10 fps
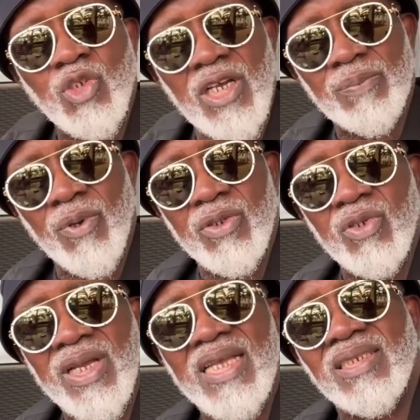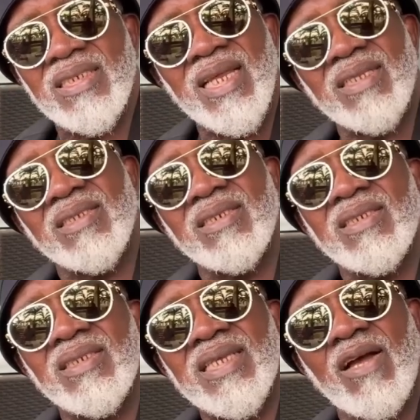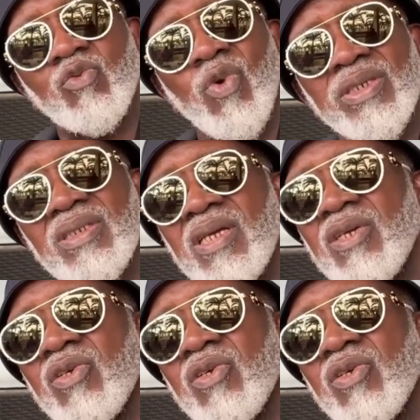checkpoint you can't see that in the southwest